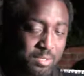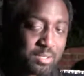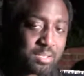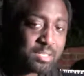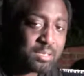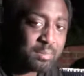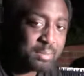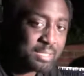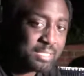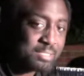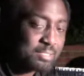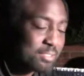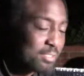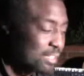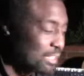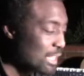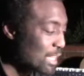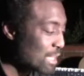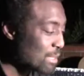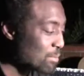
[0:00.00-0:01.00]
hook it up insert
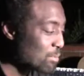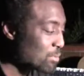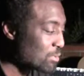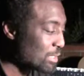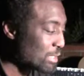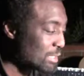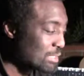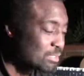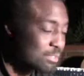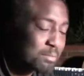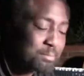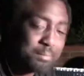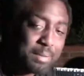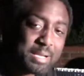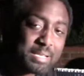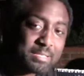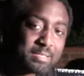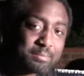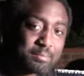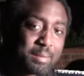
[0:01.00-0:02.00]
cable, insert
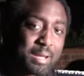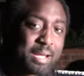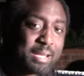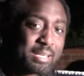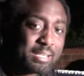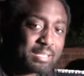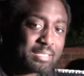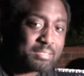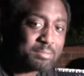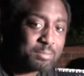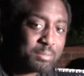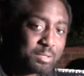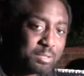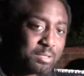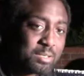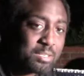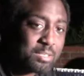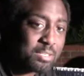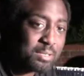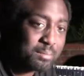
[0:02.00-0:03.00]
base mainly is when you
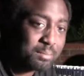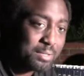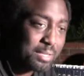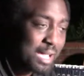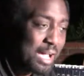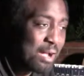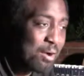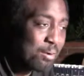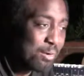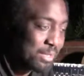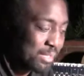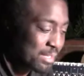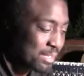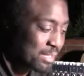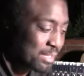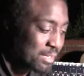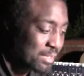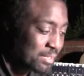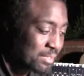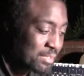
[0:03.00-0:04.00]
hooking up the out and
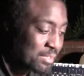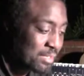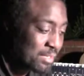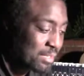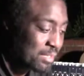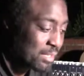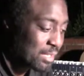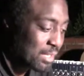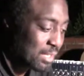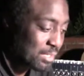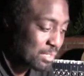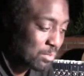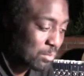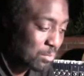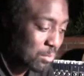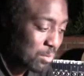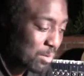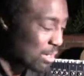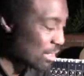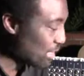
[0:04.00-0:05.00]
in into
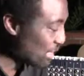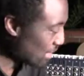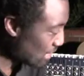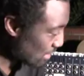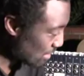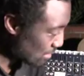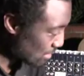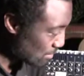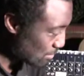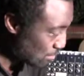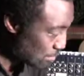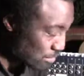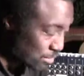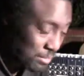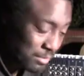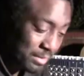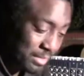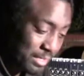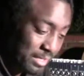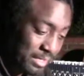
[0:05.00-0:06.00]
one end of the
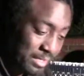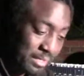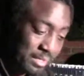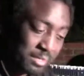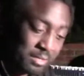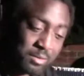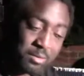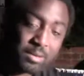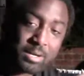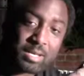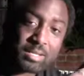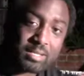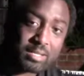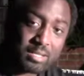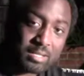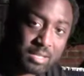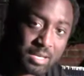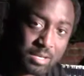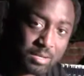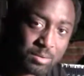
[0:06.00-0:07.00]
port, and then you got the
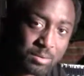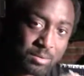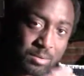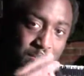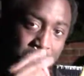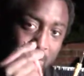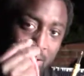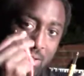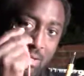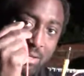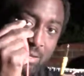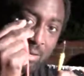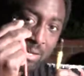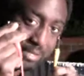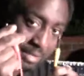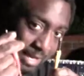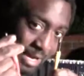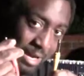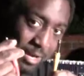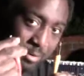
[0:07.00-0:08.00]
yellow, you
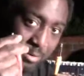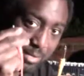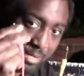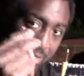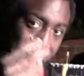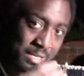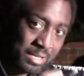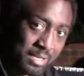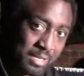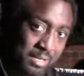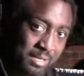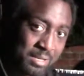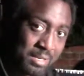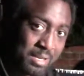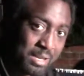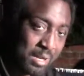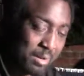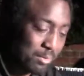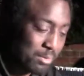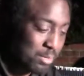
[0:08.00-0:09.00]
got the out and the in,
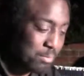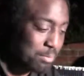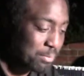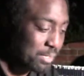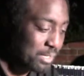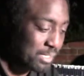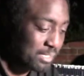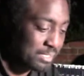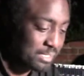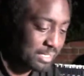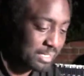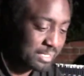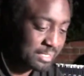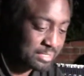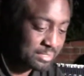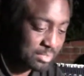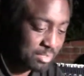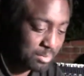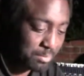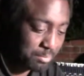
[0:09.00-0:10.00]
and when you plug it to the
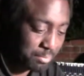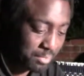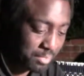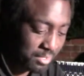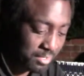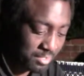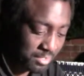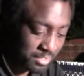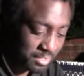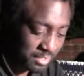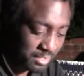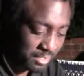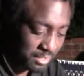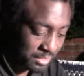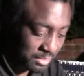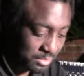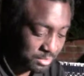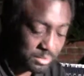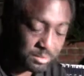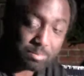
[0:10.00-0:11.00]
insert part,
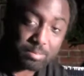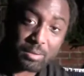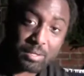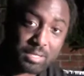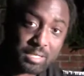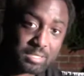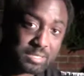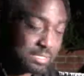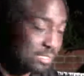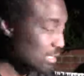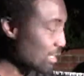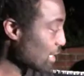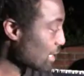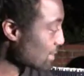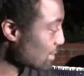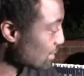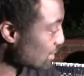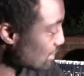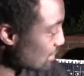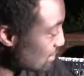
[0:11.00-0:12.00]
you just plug it just
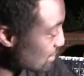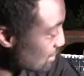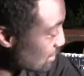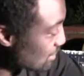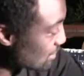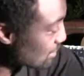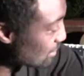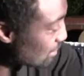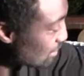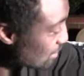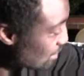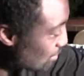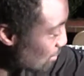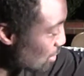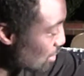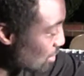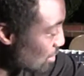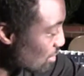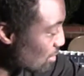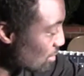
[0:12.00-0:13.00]
like this. I'm
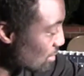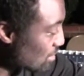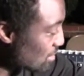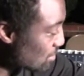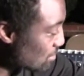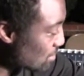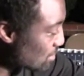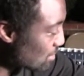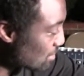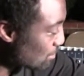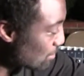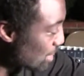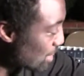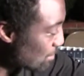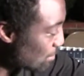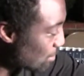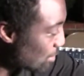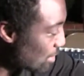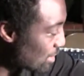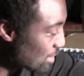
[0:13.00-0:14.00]
gonna hook all this up to the
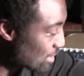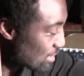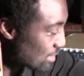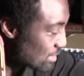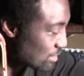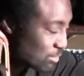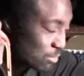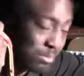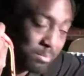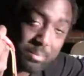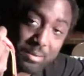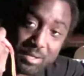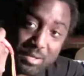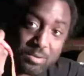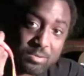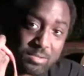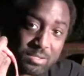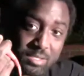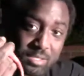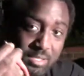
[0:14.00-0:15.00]
mic part because that's what we'll be
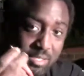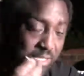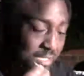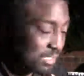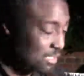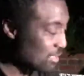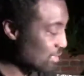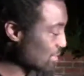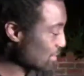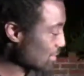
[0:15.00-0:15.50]
using today.